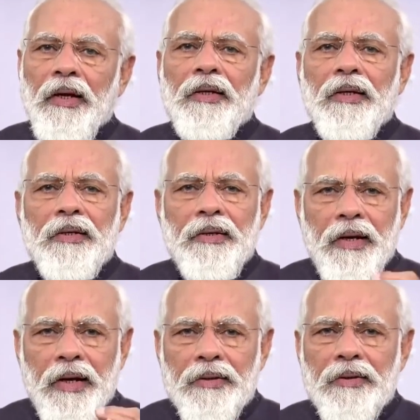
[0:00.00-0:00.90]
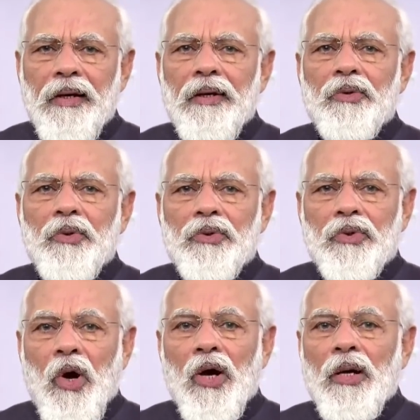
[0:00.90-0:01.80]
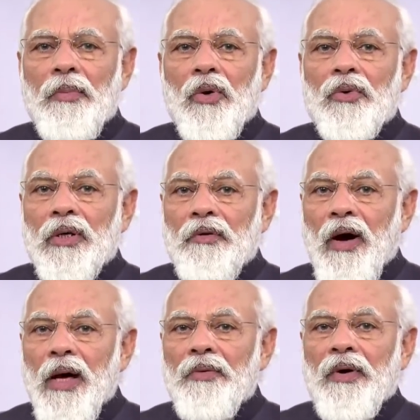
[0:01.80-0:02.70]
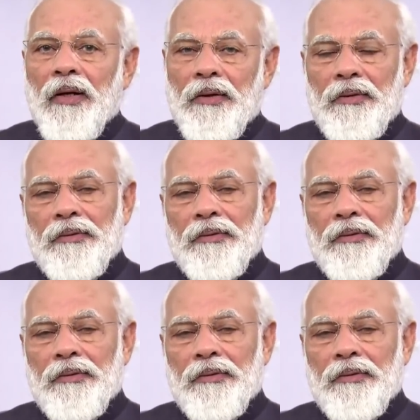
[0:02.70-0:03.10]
it is natural to talk about revival.